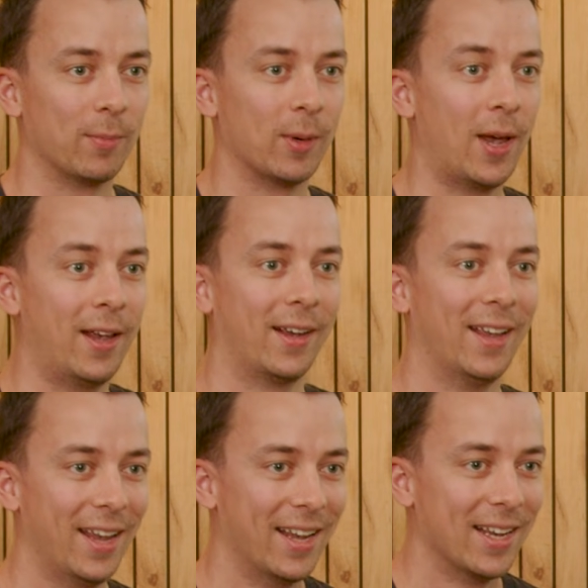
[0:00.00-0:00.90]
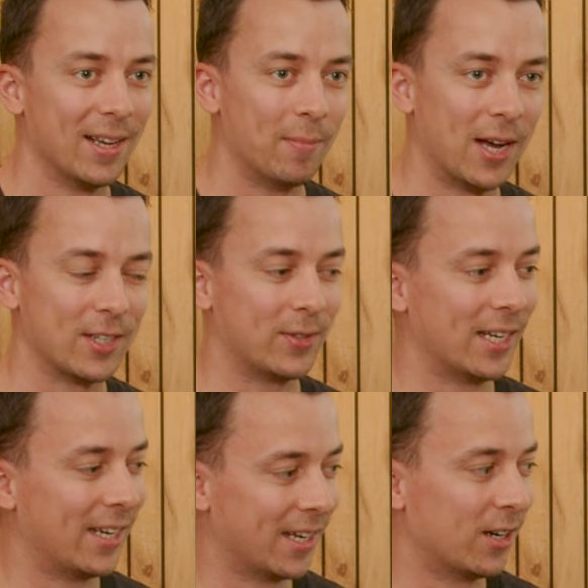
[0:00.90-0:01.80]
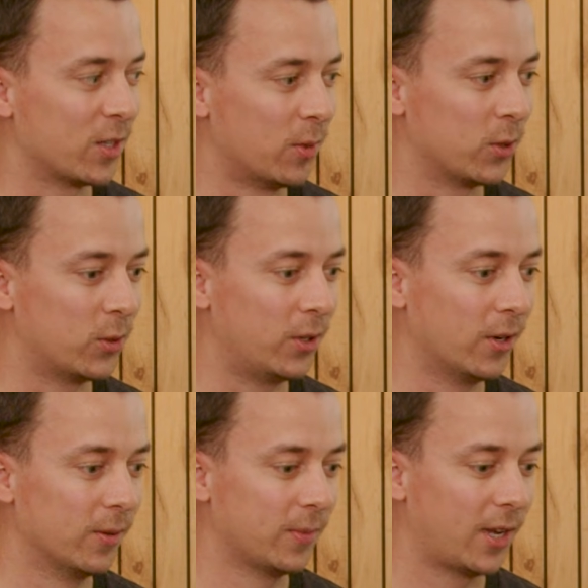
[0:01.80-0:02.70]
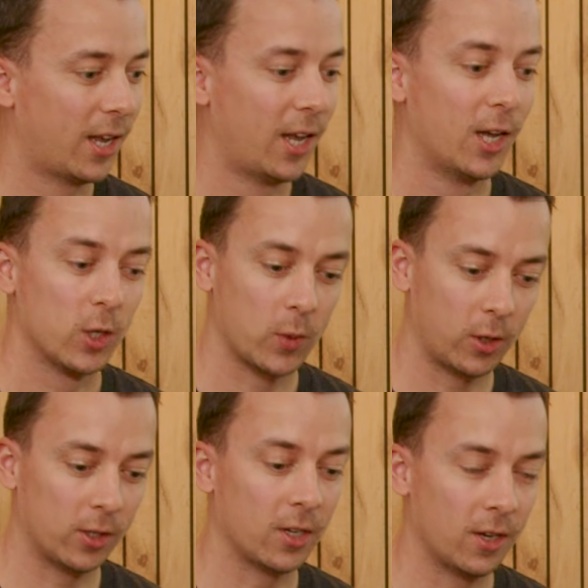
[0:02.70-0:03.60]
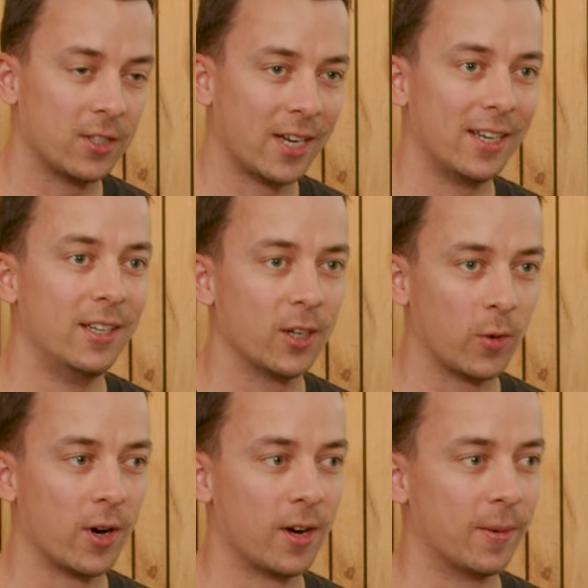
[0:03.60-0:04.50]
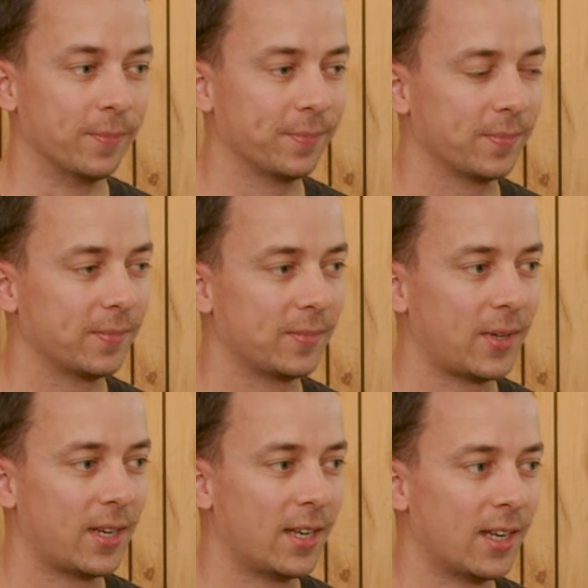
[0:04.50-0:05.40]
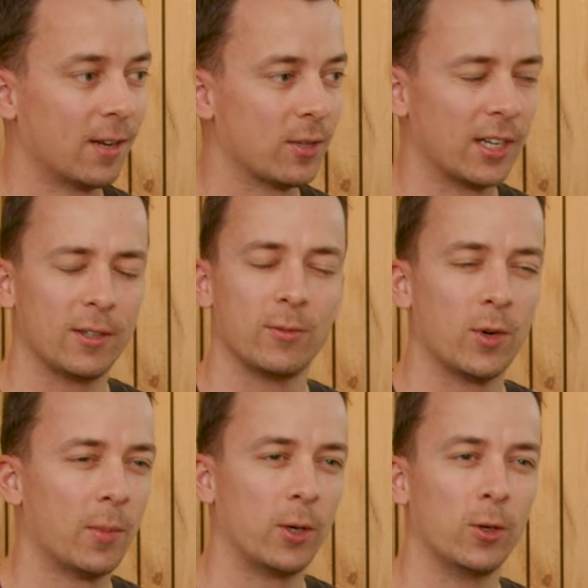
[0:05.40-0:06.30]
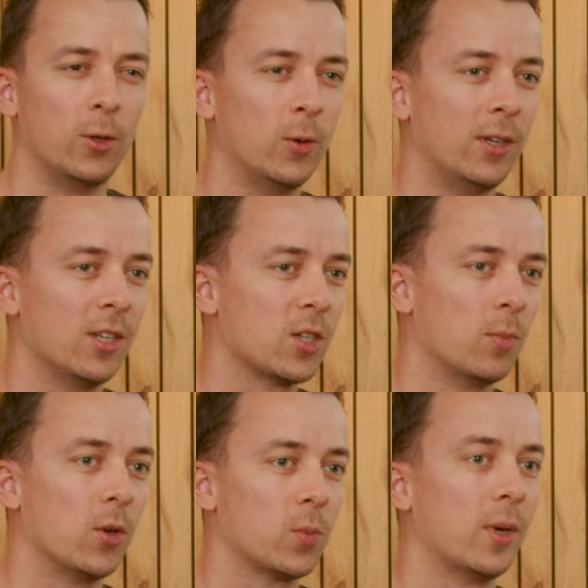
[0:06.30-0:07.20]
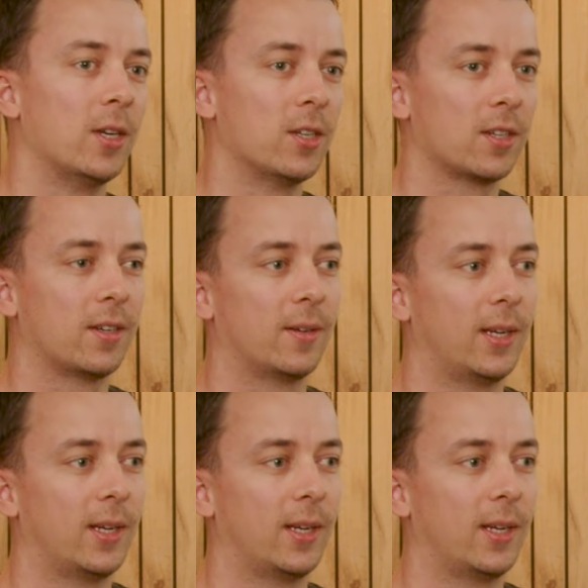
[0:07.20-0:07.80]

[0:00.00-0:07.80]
up a massive tank in our small studio. So I got a tiny aquarium and I was like, what am I going to do in this small space?